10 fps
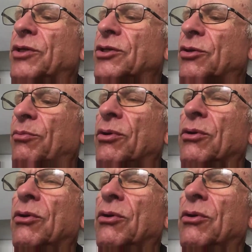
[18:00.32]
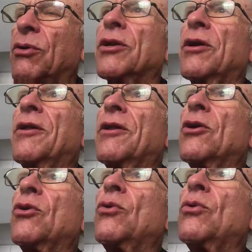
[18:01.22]
Mr. Prigozhin,
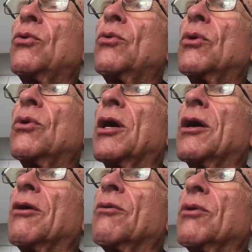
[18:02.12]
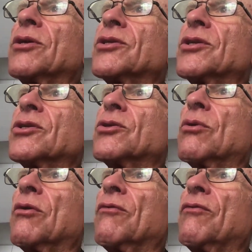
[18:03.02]
who was this
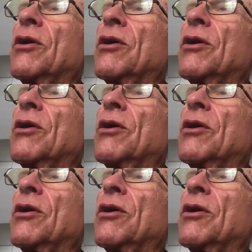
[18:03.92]
sort of